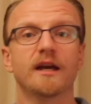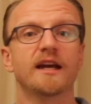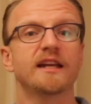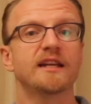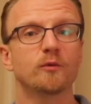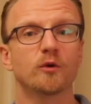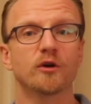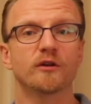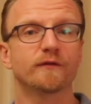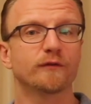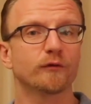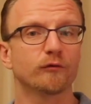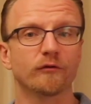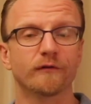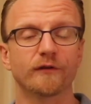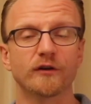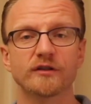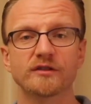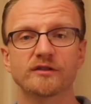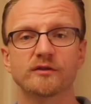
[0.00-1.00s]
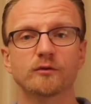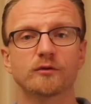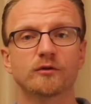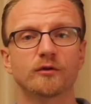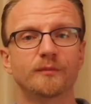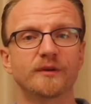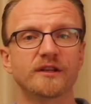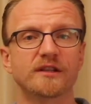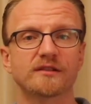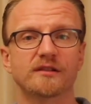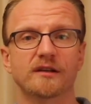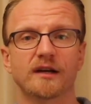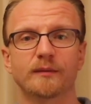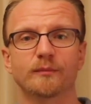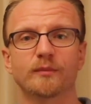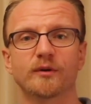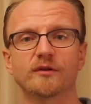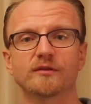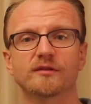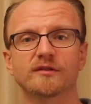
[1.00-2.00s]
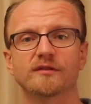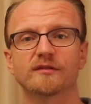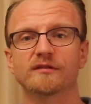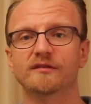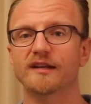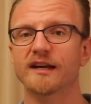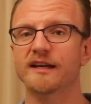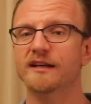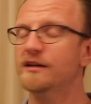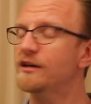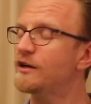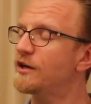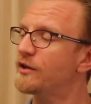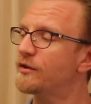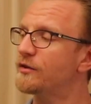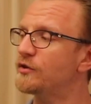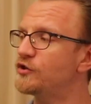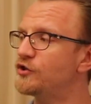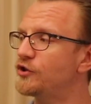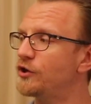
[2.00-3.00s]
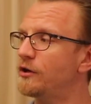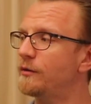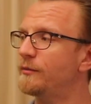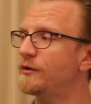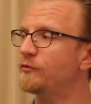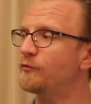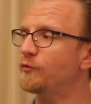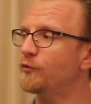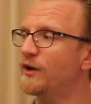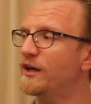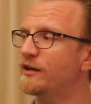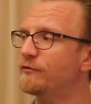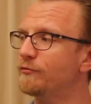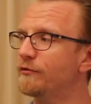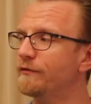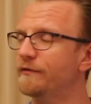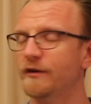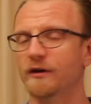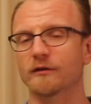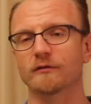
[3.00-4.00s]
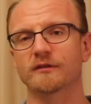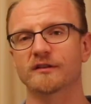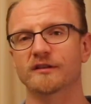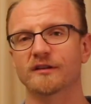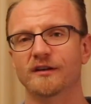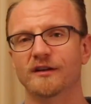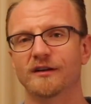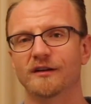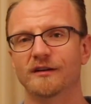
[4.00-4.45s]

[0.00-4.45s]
Any word for reversal could be a signpost. Take the German Red Revolt.